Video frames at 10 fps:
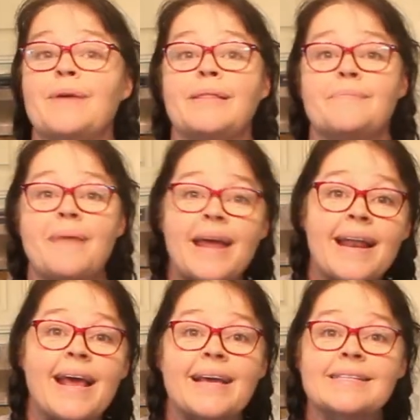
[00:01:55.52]
The
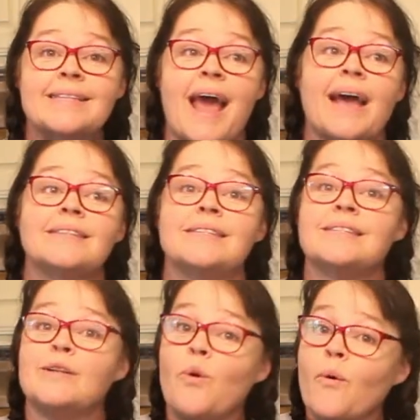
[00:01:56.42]
mayonnaise acts
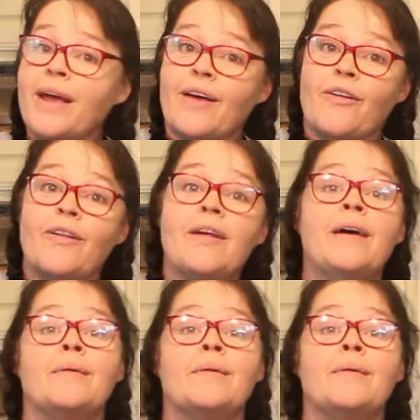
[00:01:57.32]
as an oil